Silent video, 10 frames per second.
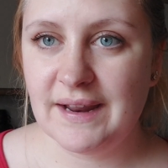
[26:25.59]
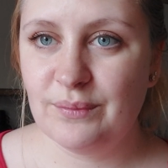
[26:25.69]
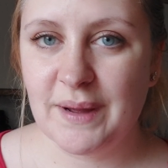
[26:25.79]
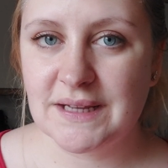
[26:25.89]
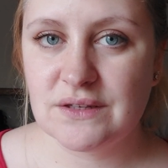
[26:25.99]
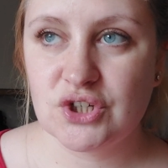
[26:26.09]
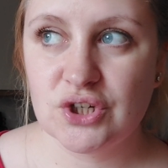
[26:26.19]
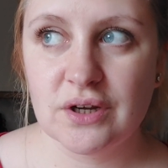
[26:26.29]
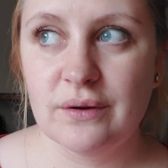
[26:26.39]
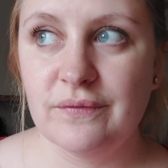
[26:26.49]
little bags of
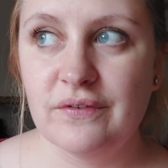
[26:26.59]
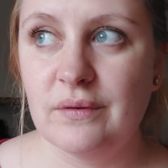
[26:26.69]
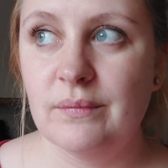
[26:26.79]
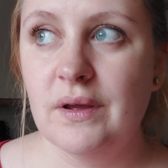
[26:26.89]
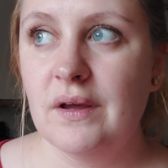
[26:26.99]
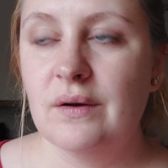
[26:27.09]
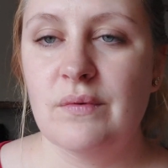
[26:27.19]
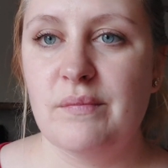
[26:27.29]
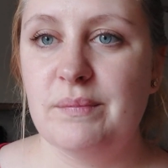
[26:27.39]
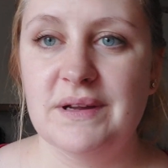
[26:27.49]
sugar from
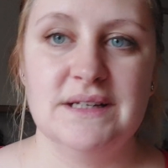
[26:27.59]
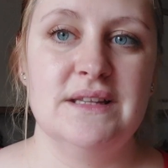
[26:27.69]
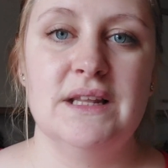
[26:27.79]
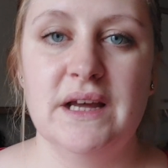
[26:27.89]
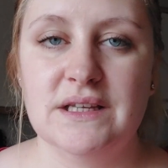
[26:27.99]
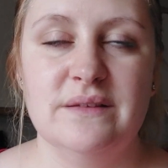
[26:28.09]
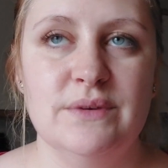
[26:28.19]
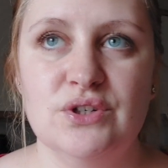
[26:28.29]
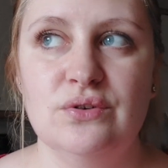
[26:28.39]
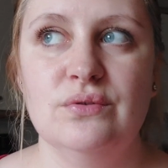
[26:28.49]
when we've been to the likes of
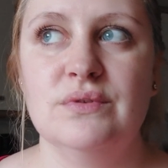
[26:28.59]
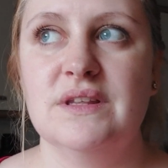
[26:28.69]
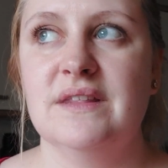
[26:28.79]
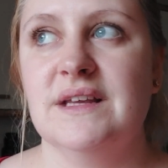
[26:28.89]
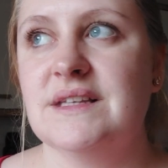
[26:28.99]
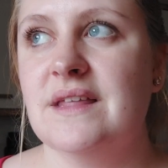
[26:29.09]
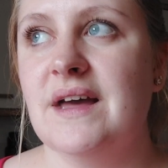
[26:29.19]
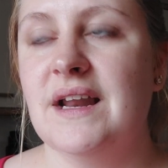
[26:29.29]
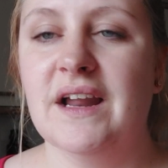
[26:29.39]
McDonald's and things like that.